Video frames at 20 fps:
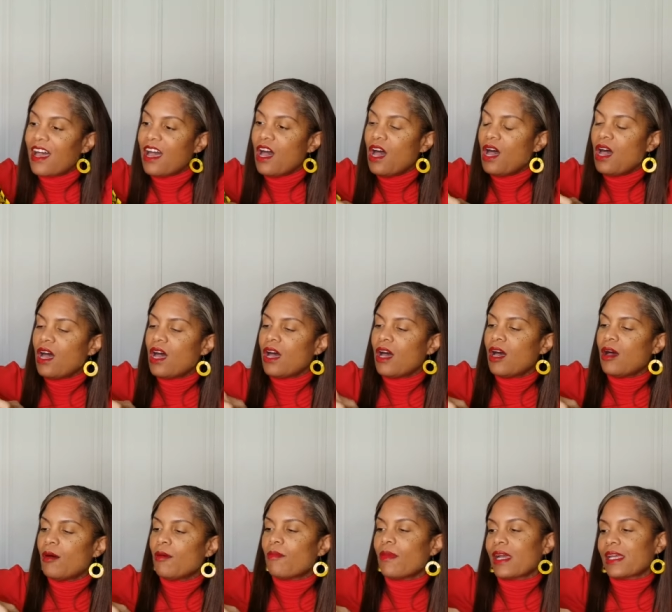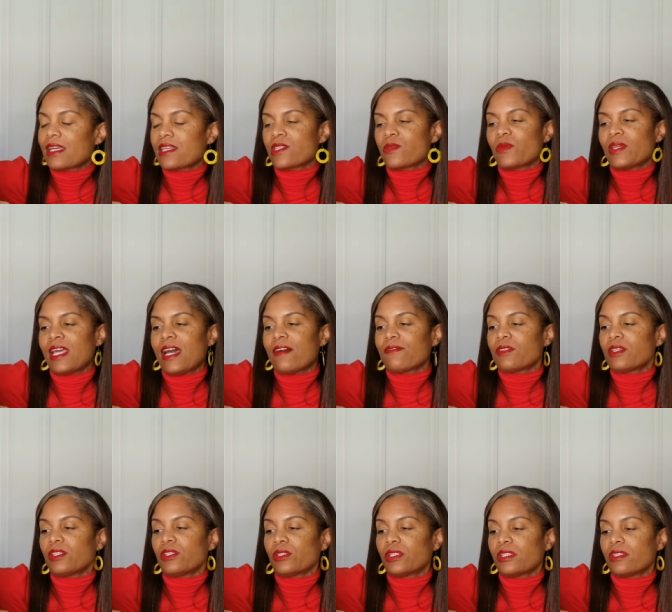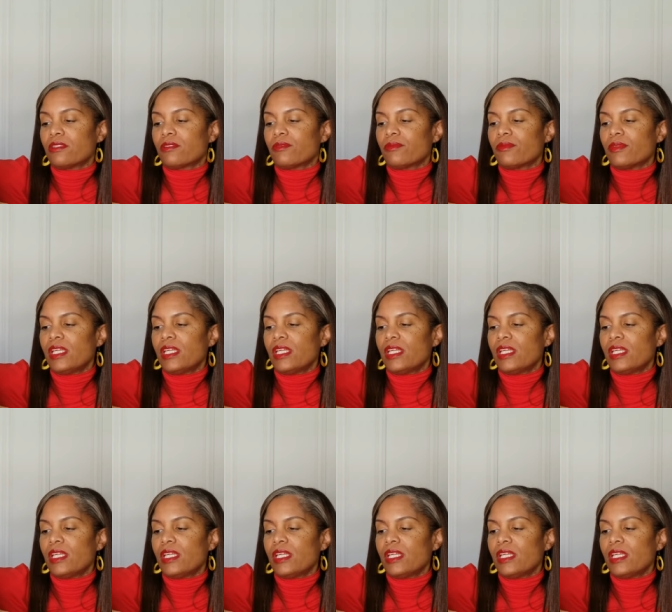Um, I guess we'd have to look at the